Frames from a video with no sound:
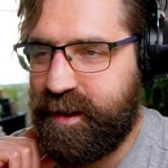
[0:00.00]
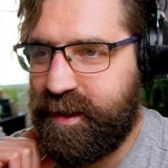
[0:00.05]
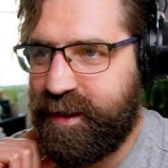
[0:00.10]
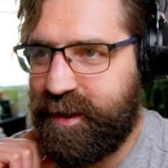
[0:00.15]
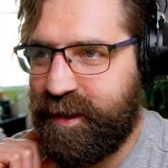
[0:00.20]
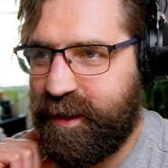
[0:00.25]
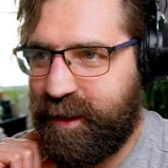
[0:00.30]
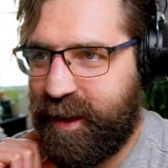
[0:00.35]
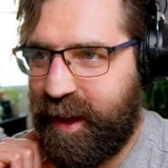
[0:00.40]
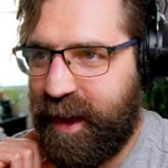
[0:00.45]

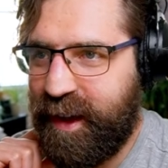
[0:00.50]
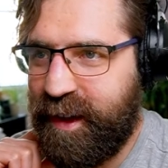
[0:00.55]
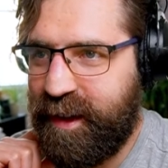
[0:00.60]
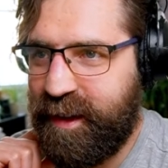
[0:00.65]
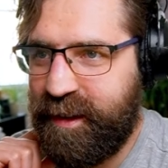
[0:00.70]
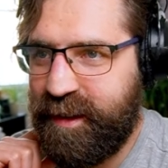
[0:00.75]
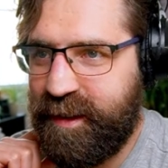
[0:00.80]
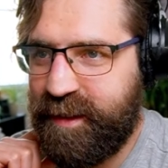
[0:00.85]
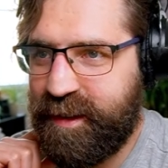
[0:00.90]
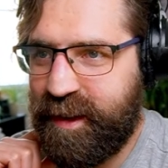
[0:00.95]
Okay,
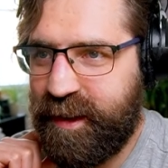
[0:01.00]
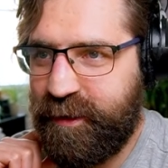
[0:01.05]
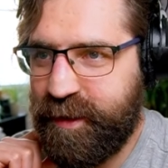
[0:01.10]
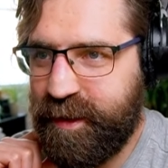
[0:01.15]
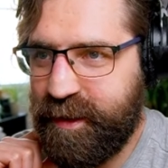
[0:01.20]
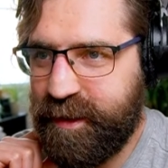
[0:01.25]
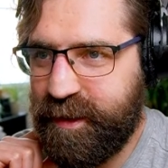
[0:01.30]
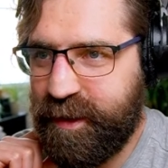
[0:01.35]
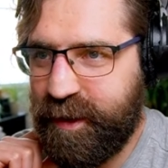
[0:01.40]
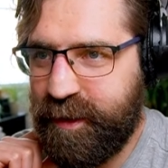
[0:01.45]
let's get
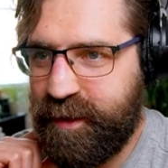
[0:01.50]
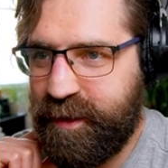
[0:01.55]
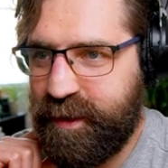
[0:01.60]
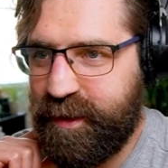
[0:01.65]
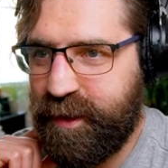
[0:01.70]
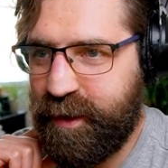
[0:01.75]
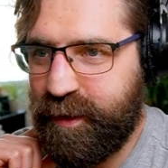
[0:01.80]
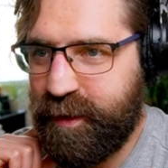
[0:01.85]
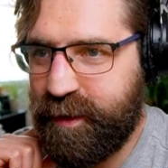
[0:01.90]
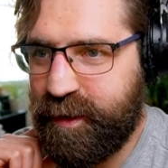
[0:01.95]
rid of stuff and
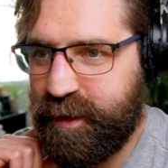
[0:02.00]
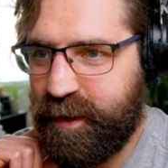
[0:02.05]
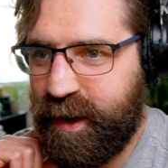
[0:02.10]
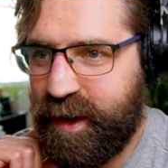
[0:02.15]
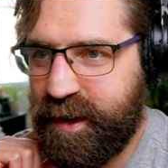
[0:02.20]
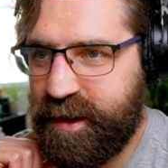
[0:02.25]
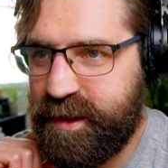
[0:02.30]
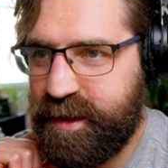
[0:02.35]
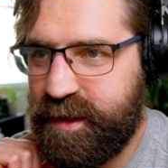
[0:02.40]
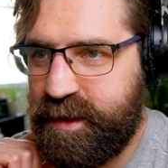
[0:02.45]
just do it from
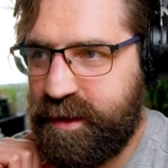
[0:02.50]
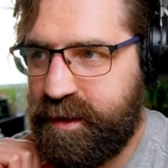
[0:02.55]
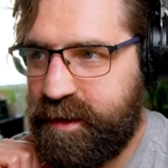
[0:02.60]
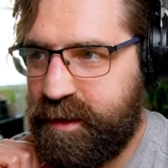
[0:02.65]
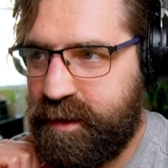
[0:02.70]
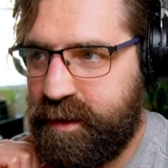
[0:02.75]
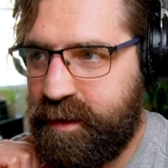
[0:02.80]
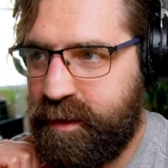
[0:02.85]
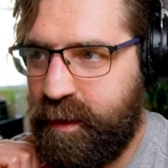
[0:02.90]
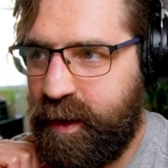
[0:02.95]
scratch.
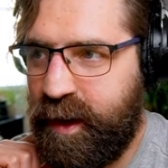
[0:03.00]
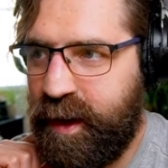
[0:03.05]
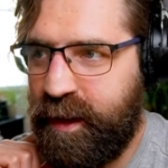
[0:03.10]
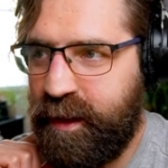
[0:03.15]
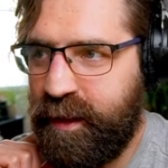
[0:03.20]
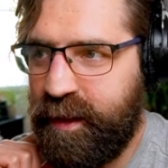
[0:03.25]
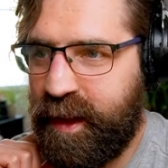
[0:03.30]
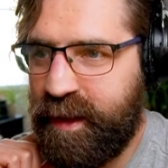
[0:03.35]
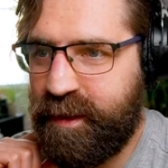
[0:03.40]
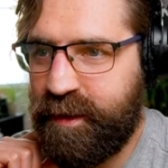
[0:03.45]

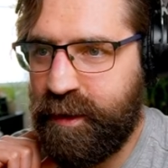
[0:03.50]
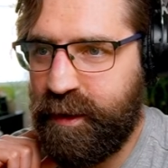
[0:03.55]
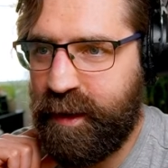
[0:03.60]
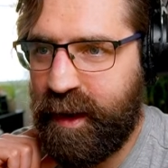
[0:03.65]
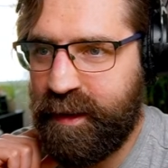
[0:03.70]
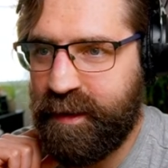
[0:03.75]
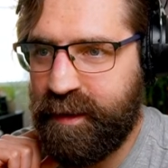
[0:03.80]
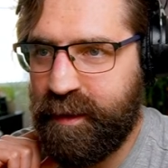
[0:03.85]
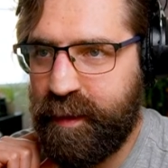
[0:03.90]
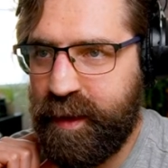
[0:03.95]
Well, that 2
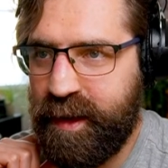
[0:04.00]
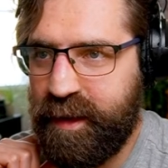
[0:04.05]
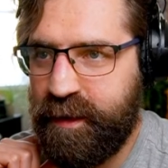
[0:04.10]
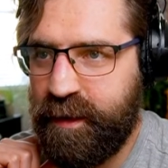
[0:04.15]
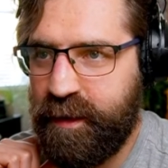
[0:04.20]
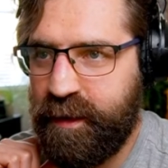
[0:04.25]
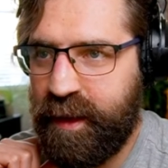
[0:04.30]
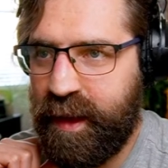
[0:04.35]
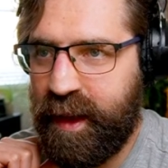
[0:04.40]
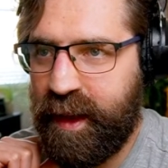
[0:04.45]
has to be
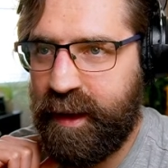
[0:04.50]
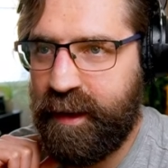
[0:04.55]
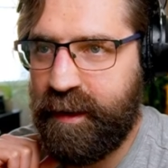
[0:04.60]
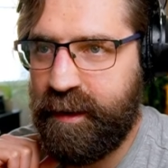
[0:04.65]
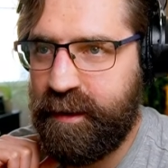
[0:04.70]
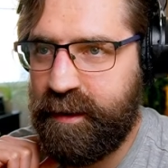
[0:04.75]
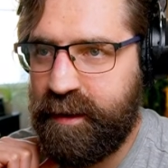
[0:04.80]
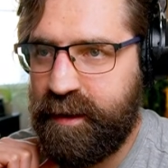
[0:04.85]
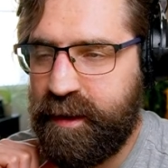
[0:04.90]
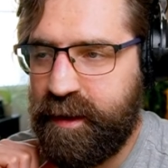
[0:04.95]
2 there.
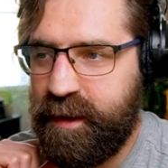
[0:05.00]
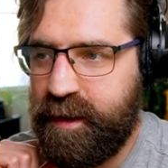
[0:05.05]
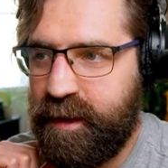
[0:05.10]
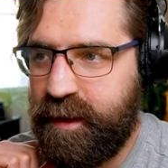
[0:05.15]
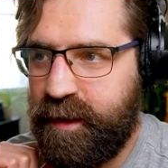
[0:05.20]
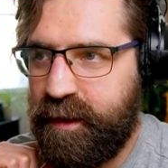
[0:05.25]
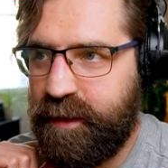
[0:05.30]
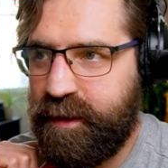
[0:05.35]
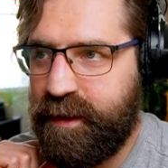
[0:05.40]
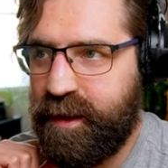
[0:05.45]

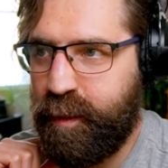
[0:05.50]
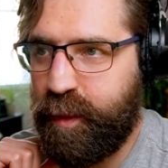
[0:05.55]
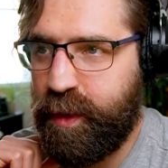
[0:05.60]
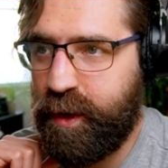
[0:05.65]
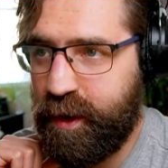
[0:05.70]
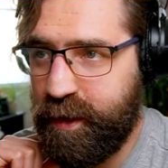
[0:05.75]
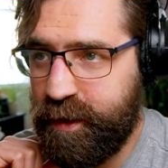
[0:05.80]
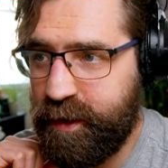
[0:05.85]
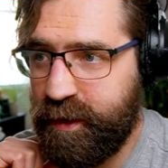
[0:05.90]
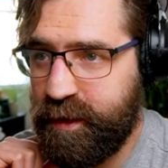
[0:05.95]
So the
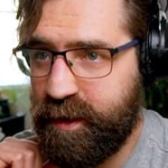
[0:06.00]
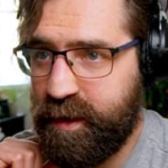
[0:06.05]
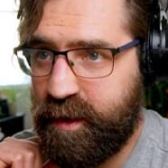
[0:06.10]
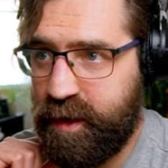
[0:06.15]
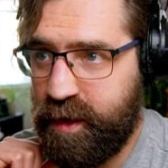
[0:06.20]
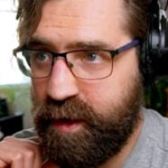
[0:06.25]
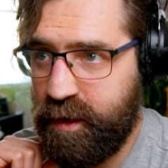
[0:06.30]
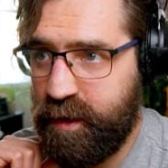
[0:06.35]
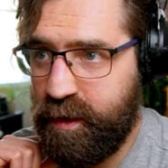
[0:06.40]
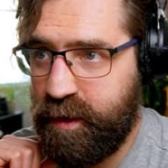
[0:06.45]
portals are
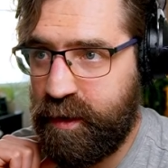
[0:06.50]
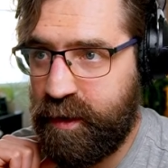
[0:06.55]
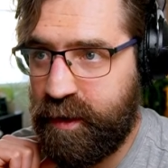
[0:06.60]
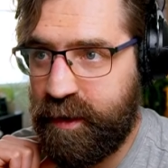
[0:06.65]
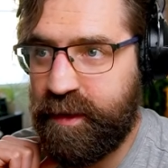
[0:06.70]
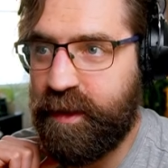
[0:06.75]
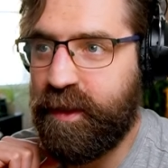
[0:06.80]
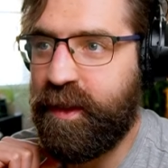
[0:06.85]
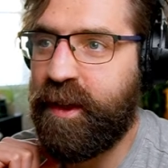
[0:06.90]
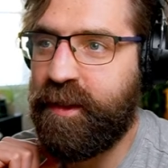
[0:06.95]
2,
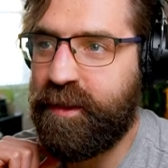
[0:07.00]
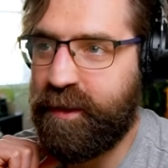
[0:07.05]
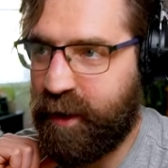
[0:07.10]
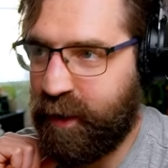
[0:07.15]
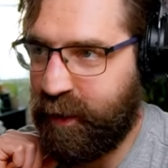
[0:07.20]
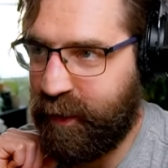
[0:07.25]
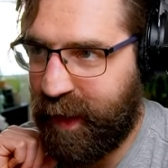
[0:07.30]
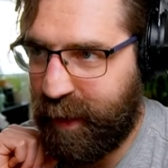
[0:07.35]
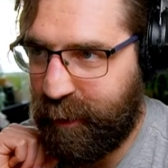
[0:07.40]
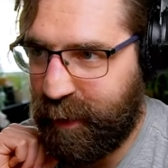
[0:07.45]
so those are
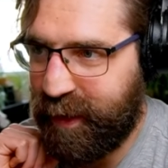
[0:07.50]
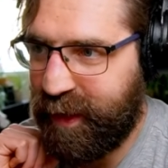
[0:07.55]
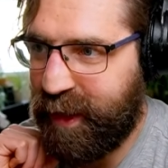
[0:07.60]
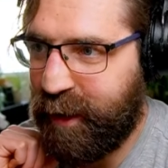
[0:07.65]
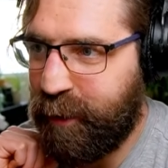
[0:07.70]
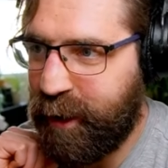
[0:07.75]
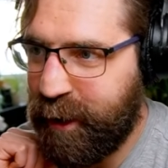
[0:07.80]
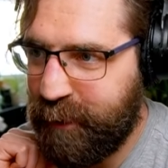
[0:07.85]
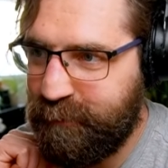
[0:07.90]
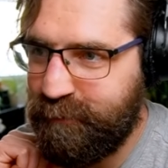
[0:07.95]
going that way and
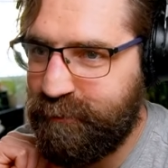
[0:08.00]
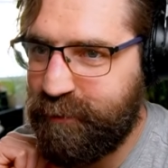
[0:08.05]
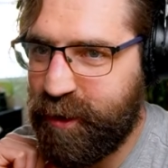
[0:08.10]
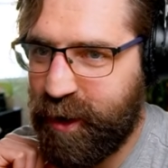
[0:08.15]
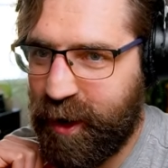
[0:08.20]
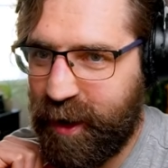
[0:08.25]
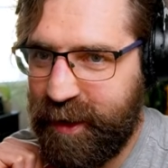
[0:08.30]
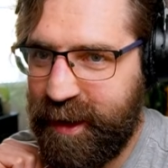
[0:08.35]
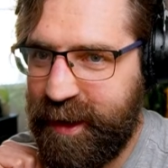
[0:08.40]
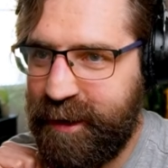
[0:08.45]
that way.
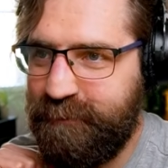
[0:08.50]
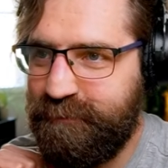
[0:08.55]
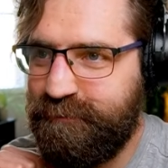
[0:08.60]
Got it.